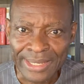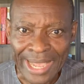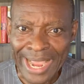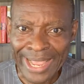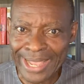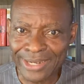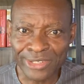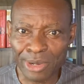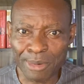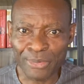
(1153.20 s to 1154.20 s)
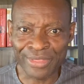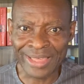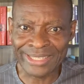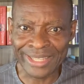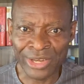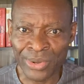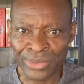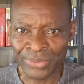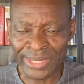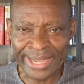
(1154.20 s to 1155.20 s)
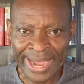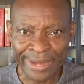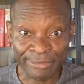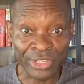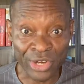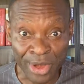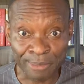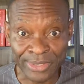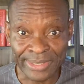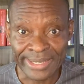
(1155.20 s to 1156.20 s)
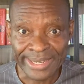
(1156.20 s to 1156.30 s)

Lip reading: I can't come up with that alone with the kind of scripts